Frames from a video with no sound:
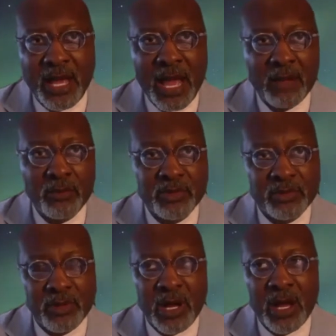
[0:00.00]
I was
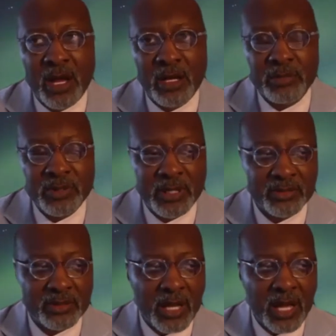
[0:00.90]
robbed
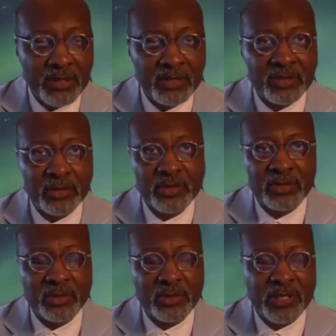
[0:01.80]
as a high school
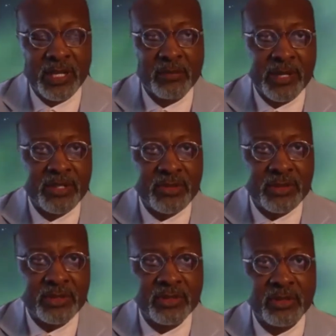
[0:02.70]
student, an
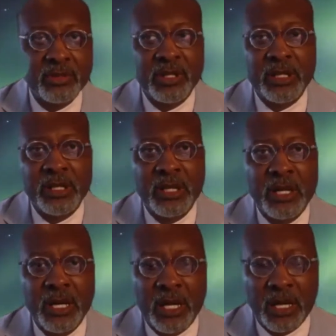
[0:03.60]
elementary student,
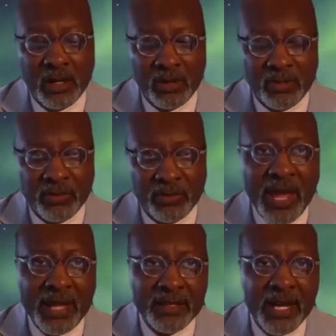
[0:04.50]
of
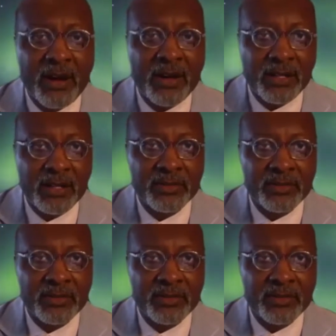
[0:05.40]
that narrative,